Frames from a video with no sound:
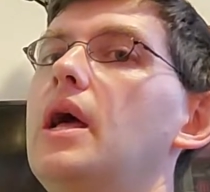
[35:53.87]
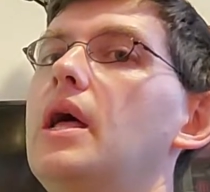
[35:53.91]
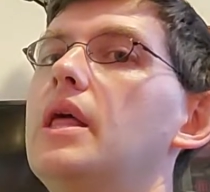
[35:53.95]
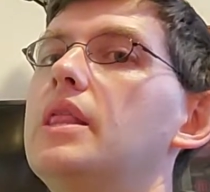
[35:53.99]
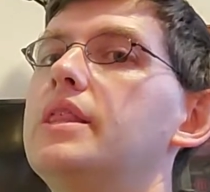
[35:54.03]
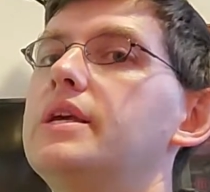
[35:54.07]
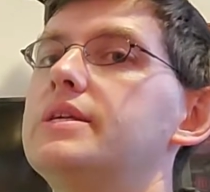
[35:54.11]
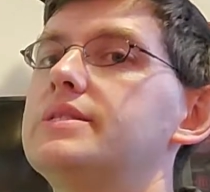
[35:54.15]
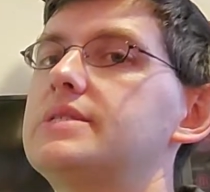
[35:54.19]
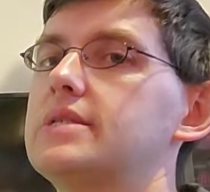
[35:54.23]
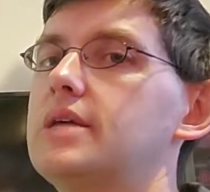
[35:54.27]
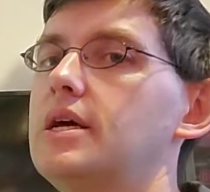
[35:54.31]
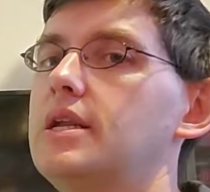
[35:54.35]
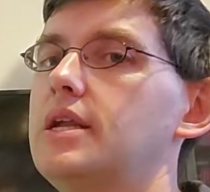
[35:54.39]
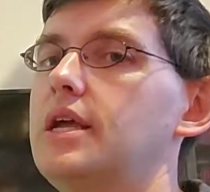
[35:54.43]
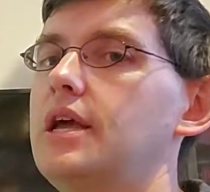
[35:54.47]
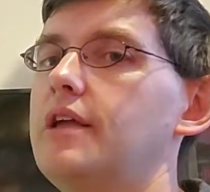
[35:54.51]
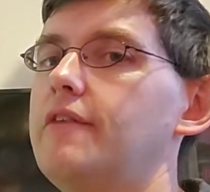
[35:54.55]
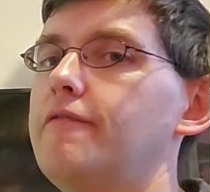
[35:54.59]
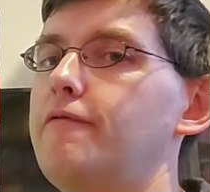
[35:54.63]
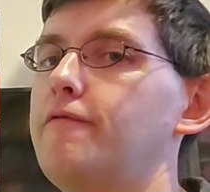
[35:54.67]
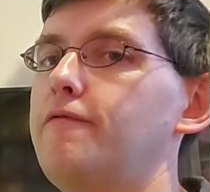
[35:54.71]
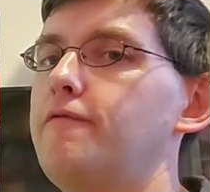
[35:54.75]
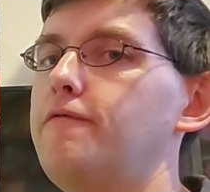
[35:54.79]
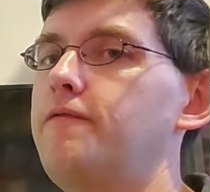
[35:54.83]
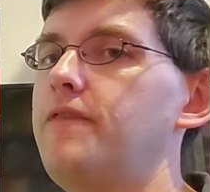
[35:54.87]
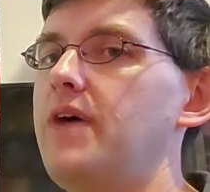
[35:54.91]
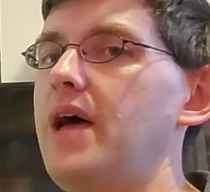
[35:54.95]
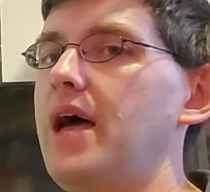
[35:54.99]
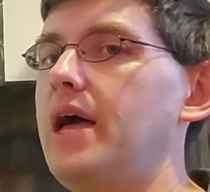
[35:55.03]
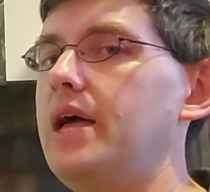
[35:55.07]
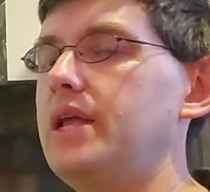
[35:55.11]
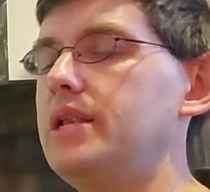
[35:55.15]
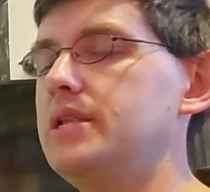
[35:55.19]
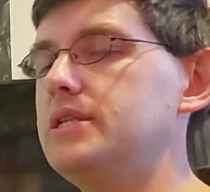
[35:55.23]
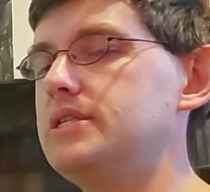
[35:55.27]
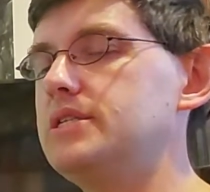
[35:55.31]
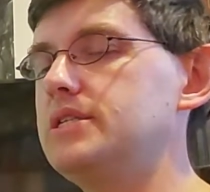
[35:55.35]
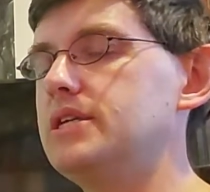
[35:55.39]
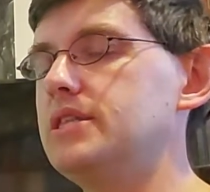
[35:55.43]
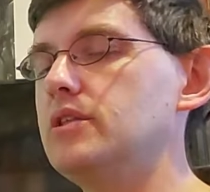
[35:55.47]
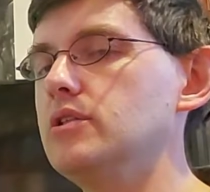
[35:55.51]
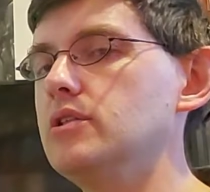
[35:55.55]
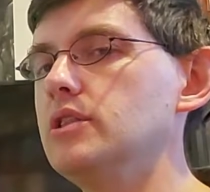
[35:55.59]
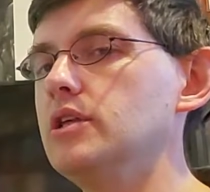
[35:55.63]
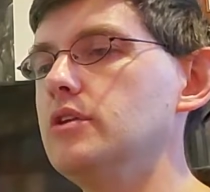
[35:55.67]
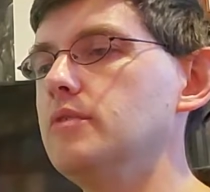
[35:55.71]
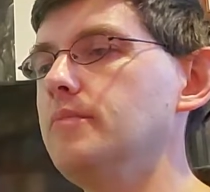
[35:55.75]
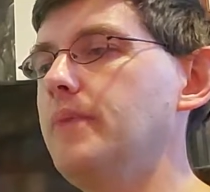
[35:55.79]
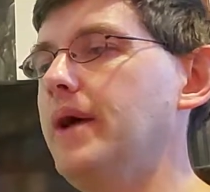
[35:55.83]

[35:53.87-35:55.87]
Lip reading: that's going to get fed to the little